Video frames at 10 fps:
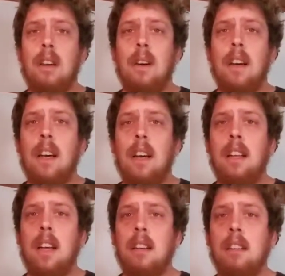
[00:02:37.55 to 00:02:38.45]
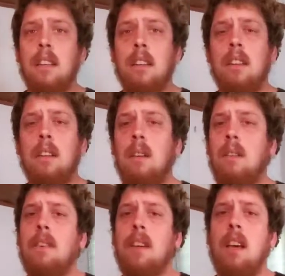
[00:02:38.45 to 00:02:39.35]
go ahead and click on the
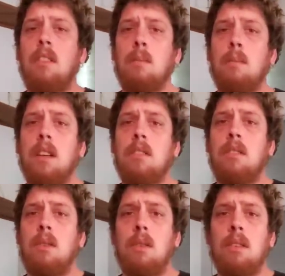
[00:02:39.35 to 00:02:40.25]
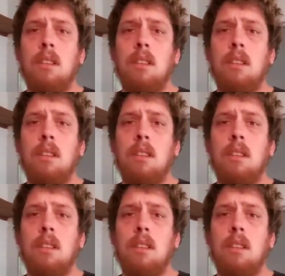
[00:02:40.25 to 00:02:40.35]
notification bell too.